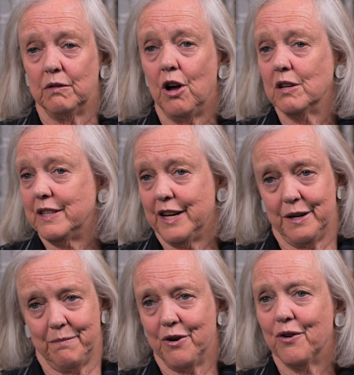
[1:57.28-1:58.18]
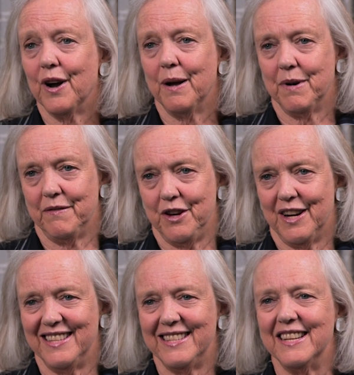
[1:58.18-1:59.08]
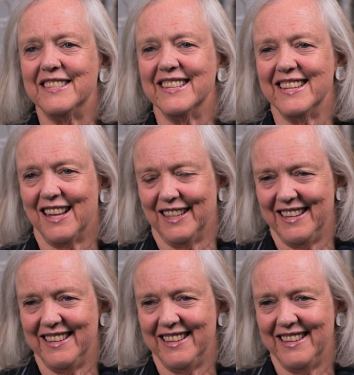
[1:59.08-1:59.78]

long-standing program of the United States is YALI,